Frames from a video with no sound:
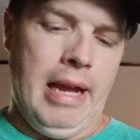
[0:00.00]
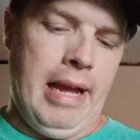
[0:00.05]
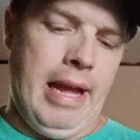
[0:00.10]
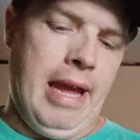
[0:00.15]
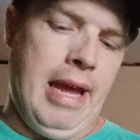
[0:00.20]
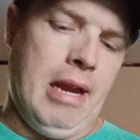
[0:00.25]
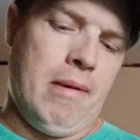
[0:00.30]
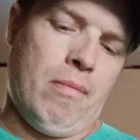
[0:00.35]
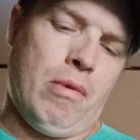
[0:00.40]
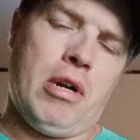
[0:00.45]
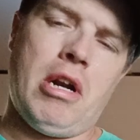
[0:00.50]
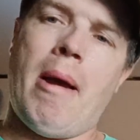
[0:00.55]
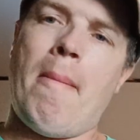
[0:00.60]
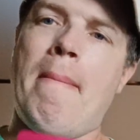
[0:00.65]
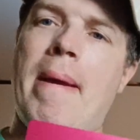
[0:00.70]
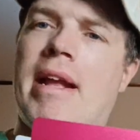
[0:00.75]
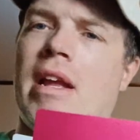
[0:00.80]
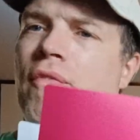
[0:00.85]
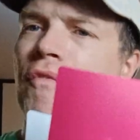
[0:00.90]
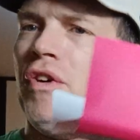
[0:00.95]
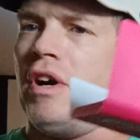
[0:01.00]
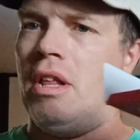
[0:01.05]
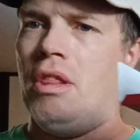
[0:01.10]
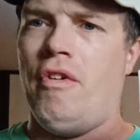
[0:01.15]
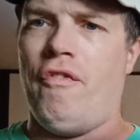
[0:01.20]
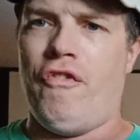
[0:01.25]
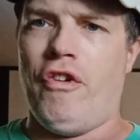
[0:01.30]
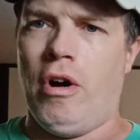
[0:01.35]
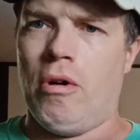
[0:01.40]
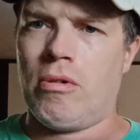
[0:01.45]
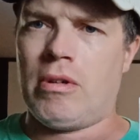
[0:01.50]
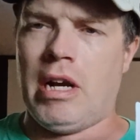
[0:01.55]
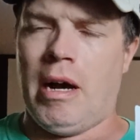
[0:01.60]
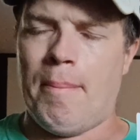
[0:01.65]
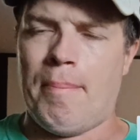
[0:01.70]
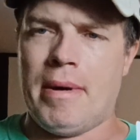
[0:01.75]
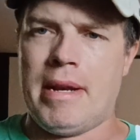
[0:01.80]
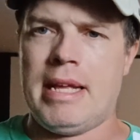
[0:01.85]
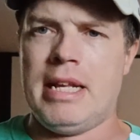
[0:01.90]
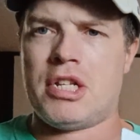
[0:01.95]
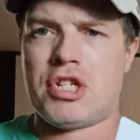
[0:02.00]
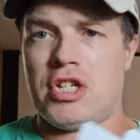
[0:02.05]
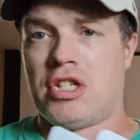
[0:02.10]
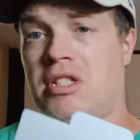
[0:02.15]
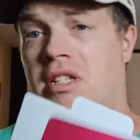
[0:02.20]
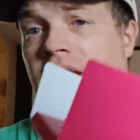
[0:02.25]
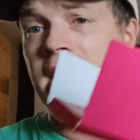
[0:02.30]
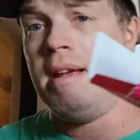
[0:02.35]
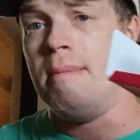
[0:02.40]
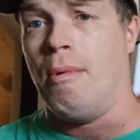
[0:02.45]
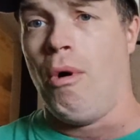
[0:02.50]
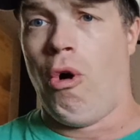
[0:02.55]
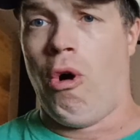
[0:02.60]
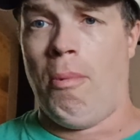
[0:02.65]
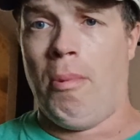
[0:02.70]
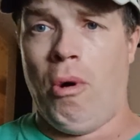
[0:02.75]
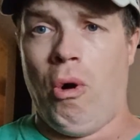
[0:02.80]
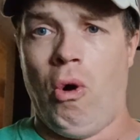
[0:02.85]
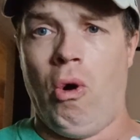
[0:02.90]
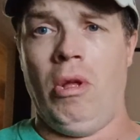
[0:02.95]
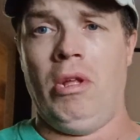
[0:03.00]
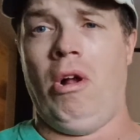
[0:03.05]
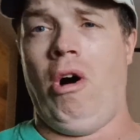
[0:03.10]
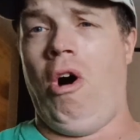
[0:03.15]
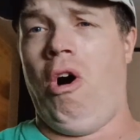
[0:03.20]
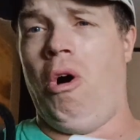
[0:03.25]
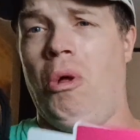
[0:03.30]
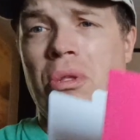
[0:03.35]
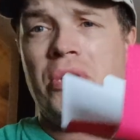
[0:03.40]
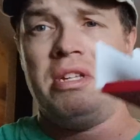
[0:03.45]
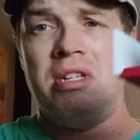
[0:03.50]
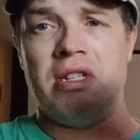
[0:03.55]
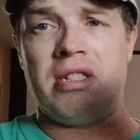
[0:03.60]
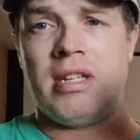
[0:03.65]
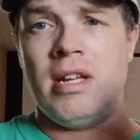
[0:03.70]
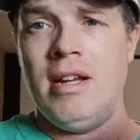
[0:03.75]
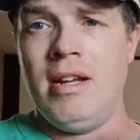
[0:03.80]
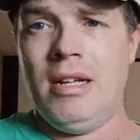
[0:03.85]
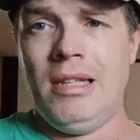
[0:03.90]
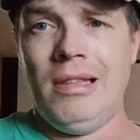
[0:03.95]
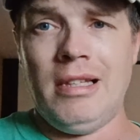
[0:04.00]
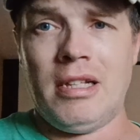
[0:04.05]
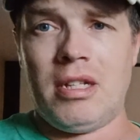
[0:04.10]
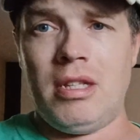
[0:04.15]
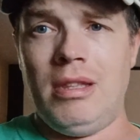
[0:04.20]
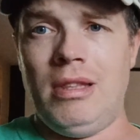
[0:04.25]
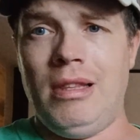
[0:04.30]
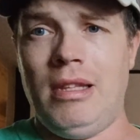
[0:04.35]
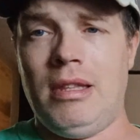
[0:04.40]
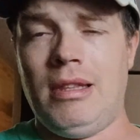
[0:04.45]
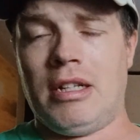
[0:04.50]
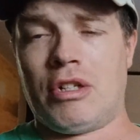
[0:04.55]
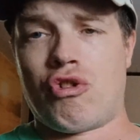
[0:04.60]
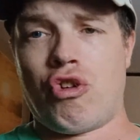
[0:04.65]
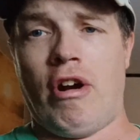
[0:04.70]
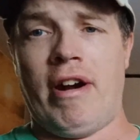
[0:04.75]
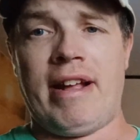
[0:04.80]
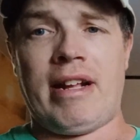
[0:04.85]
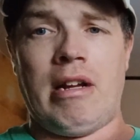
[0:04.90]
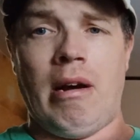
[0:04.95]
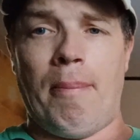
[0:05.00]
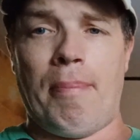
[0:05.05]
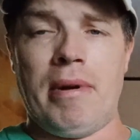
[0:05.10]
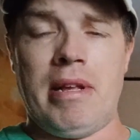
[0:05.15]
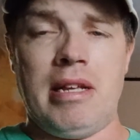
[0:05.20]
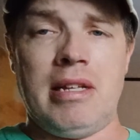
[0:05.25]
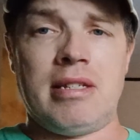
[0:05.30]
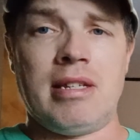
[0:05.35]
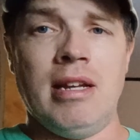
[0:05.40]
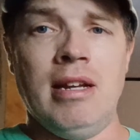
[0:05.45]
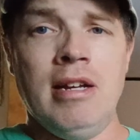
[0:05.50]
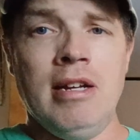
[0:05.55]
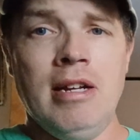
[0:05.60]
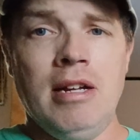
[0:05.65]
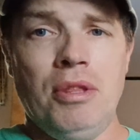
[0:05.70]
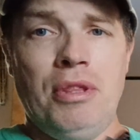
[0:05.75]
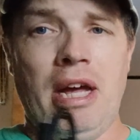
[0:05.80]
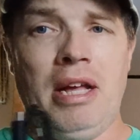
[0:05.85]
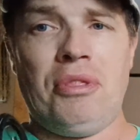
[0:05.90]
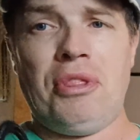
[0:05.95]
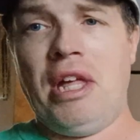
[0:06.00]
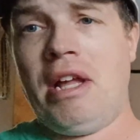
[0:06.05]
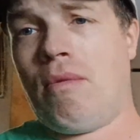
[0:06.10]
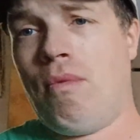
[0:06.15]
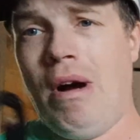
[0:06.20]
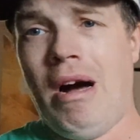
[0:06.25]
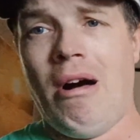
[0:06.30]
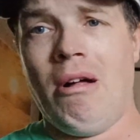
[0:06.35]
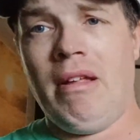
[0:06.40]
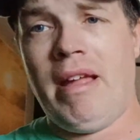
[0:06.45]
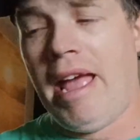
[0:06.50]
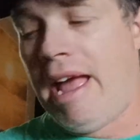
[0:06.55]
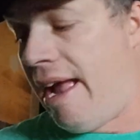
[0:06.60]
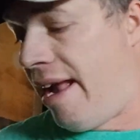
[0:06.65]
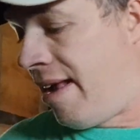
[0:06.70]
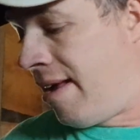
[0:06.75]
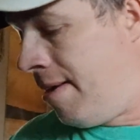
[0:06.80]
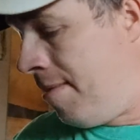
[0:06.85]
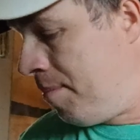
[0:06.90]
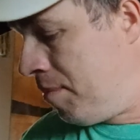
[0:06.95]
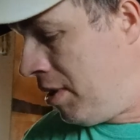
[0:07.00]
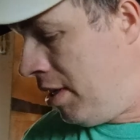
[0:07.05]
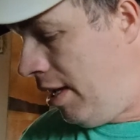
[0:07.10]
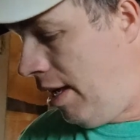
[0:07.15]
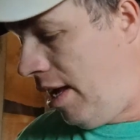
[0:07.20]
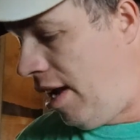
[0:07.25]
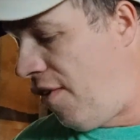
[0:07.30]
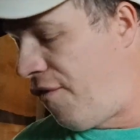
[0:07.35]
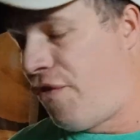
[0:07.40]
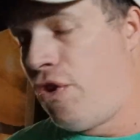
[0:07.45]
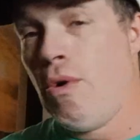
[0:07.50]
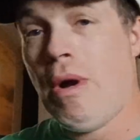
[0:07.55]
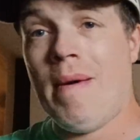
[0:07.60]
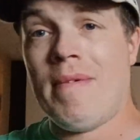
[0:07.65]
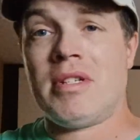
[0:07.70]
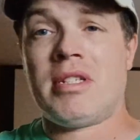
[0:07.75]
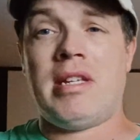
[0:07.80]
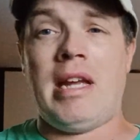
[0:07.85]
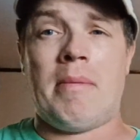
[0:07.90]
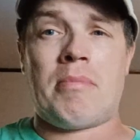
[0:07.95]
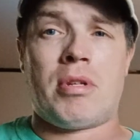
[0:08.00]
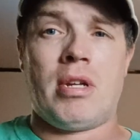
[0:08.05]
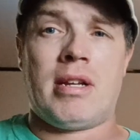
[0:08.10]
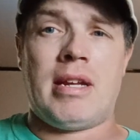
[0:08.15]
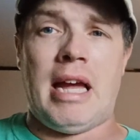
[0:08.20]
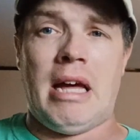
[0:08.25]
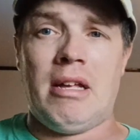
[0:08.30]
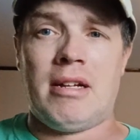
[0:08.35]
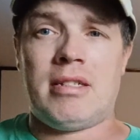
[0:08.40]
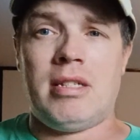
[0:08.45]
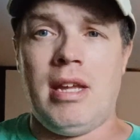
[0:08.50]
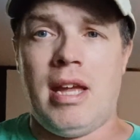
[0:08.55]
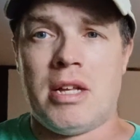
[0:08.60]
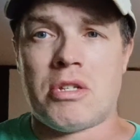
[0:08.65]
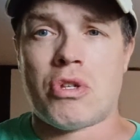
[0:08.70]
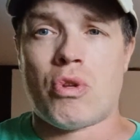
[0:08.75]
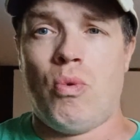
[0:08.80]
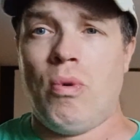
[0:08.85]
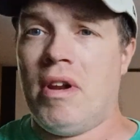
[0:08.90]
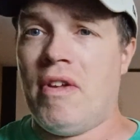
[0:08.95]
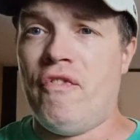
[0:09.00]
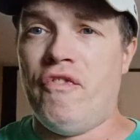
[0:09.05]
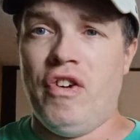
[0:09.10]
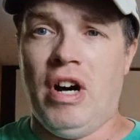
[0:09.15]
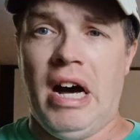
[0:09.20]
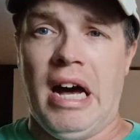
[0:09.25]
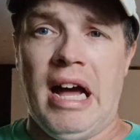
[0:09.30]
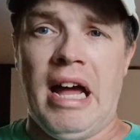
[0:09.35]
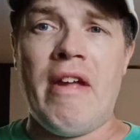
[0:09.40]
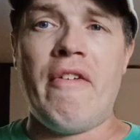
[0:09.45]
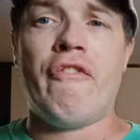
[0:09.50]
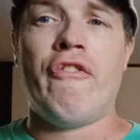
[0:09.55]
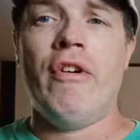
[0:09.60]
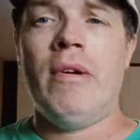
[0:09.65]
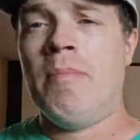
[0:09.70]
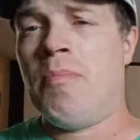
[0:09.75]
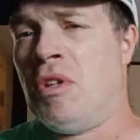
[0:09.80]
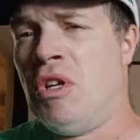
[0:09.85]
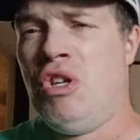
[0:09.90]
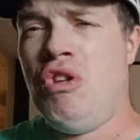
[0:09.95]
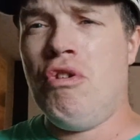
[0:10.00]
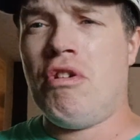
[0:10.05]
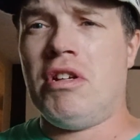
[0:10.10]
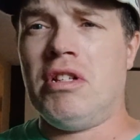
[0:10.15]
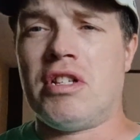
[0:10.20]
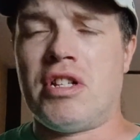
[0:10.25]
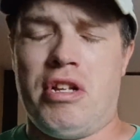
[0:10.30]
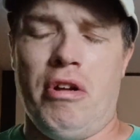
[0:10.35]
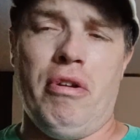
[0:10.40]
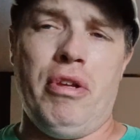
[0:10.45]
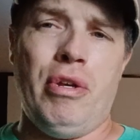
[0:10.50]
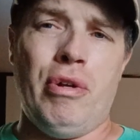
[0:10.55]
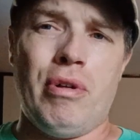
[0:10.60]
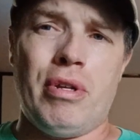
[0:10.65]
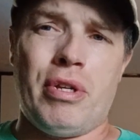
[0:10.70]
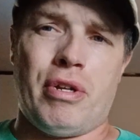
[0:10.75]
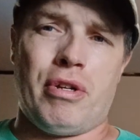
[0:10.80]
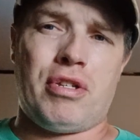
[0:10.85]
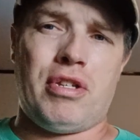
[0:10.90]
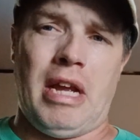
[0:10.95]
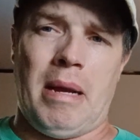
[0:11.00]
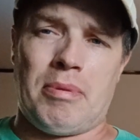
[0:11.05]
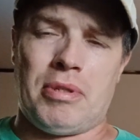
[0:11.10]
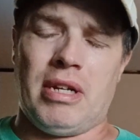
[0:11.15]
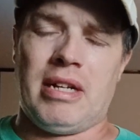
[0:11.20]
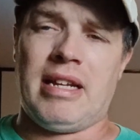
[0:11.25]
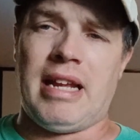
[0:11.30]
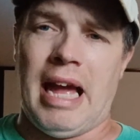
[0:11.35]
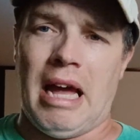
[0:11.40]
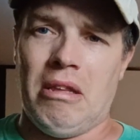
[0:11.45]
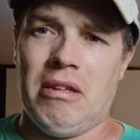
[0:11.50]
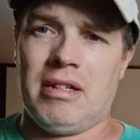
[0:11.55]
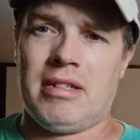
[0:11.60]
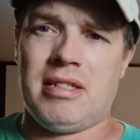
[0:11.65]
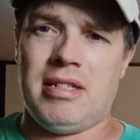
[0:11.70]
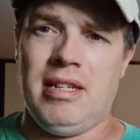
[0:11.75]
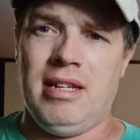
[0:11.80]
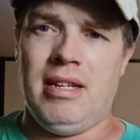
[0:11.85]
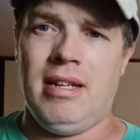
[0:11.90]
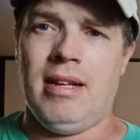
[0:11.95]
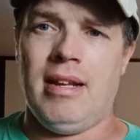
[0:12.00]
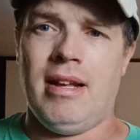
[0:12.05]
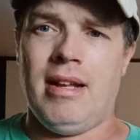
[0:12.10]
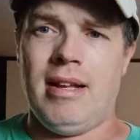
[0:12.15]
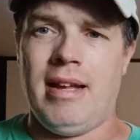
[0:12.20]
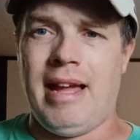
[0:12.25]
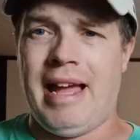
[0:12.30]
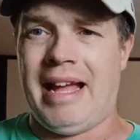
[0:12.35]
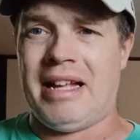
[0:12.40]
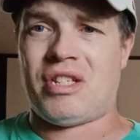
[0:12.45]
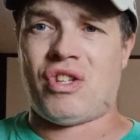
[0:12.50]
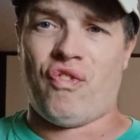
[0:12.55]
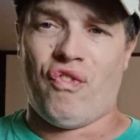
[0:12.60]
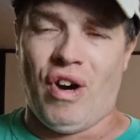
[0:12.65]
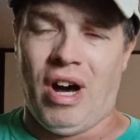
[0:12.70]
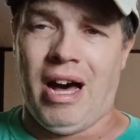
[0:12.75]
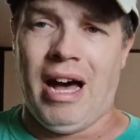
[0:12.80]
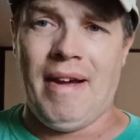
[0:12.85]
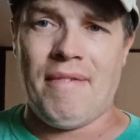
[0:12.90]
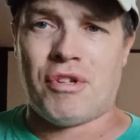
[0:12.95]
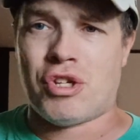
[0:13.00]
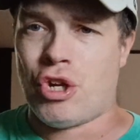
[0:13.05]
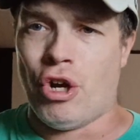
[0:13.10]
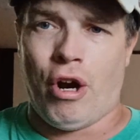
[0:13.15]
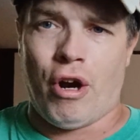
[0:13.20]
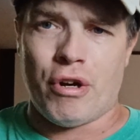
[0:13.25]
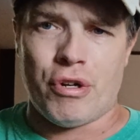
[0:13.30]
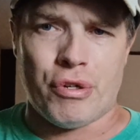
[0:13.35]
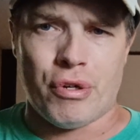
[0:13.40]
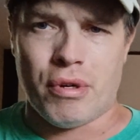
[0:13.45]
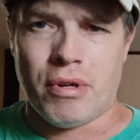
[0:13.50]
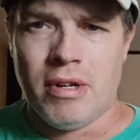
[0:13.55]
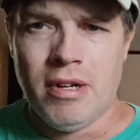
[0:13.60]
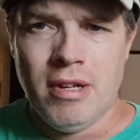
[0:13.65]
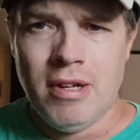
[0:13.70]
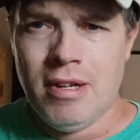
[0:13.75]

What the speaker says: And we're not making fun of the phone company. It's just T-Mobile and all these electronic companies that think, well, hey, if you have a Samsung Galaxy S25, you can still use your Samsung Galaxy S5 charger.